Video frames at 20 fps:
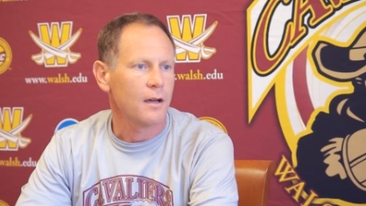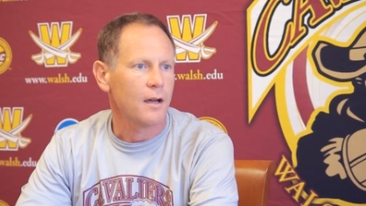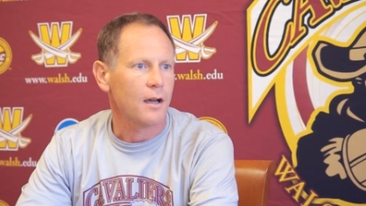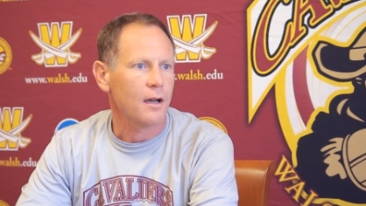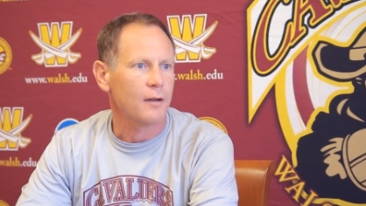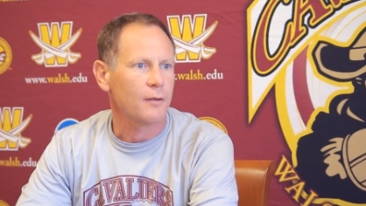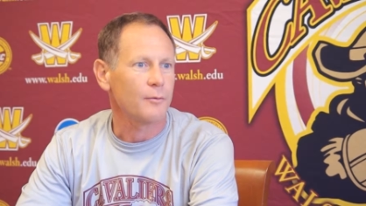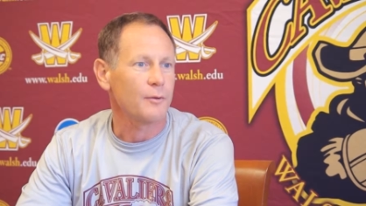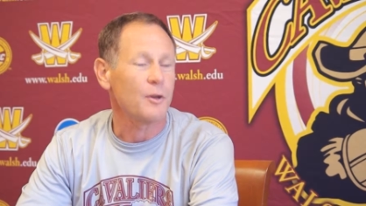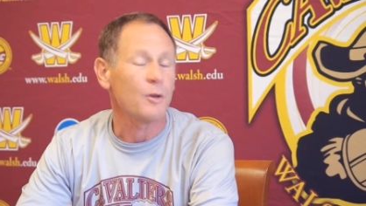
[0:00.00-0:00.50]

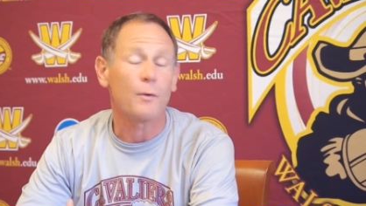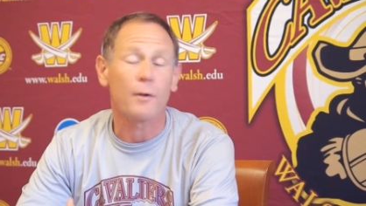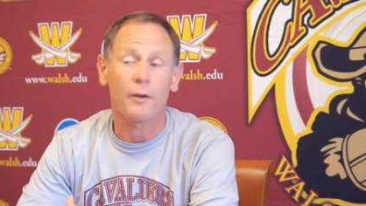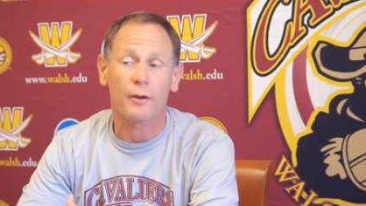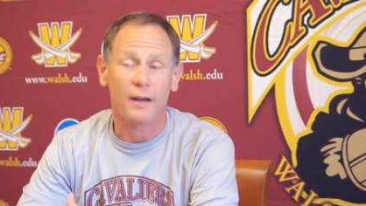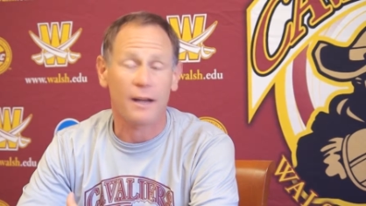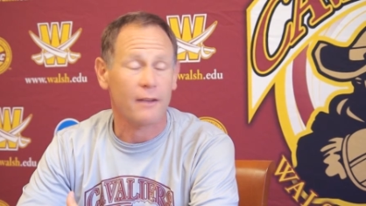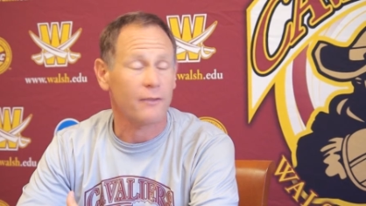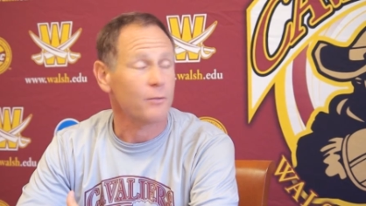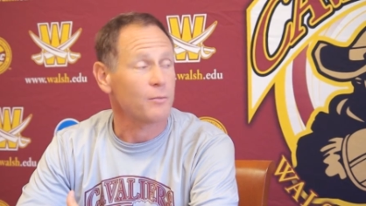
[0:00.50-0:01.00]
Uh, we knew we
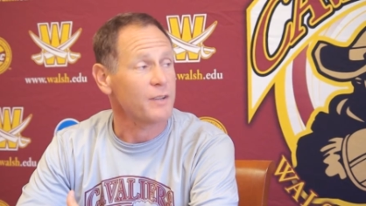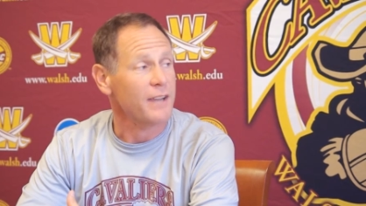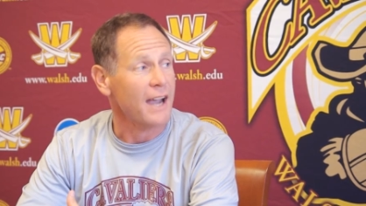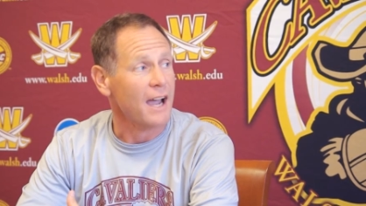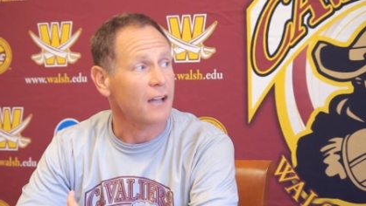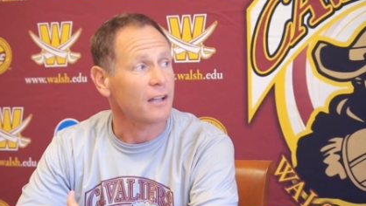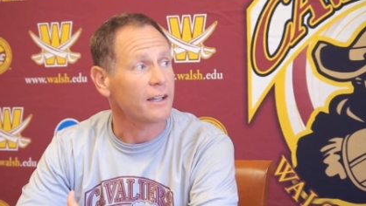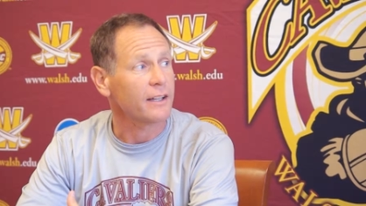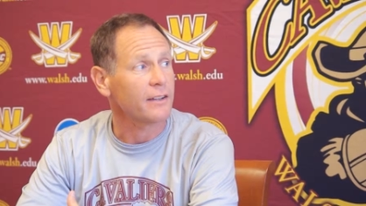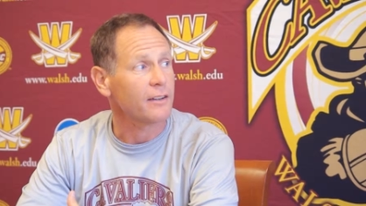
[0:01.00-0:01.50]
were going to have some
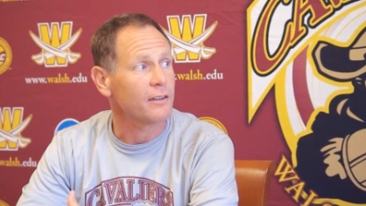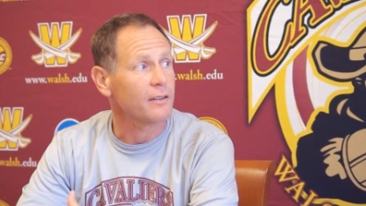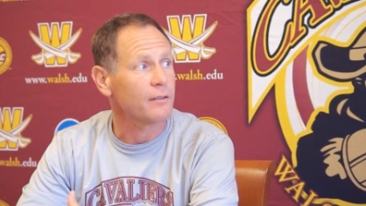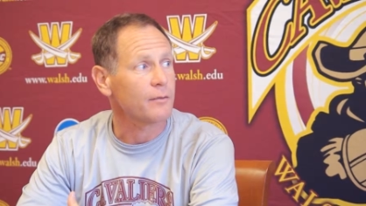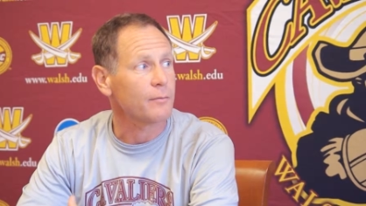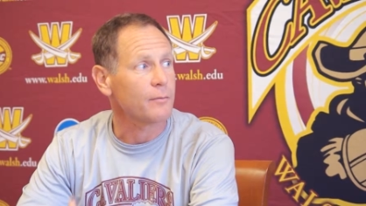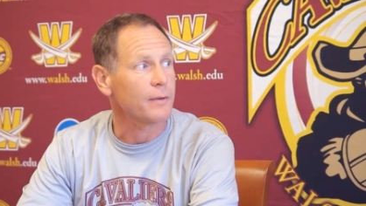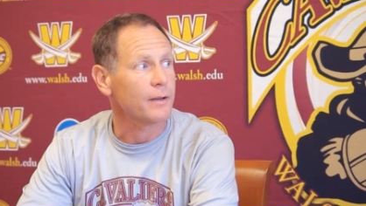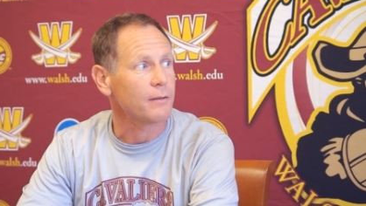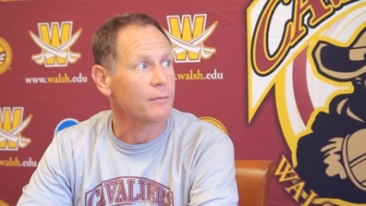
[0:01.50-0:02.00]
talent,
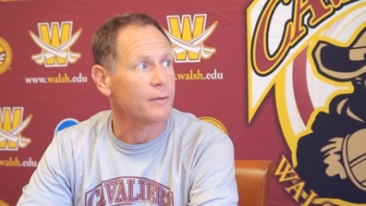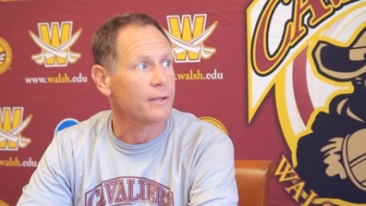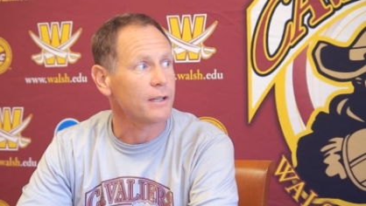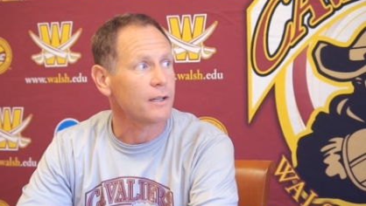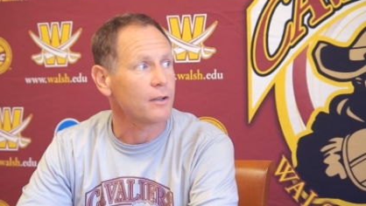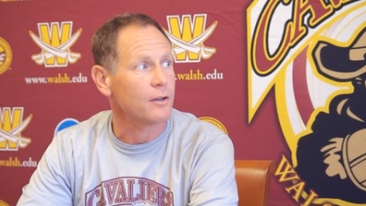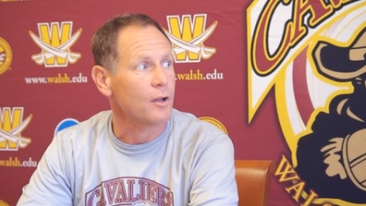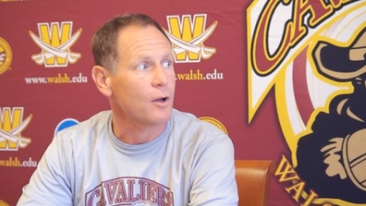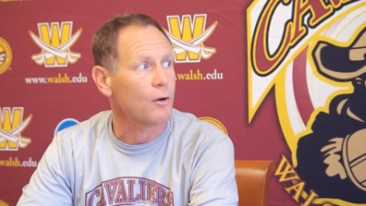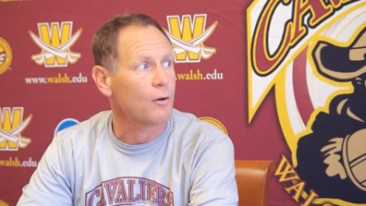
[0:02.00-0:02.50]
but we
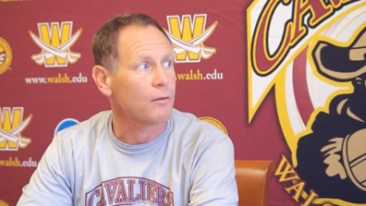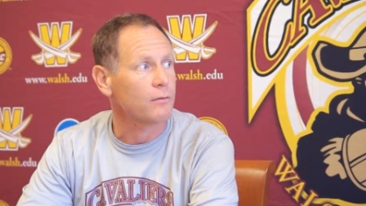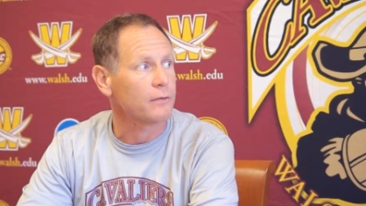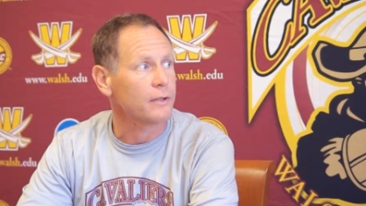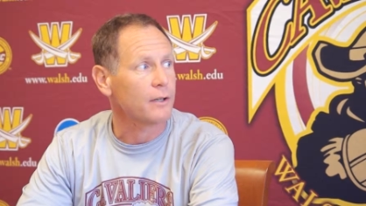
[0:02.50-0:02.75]
didn't know,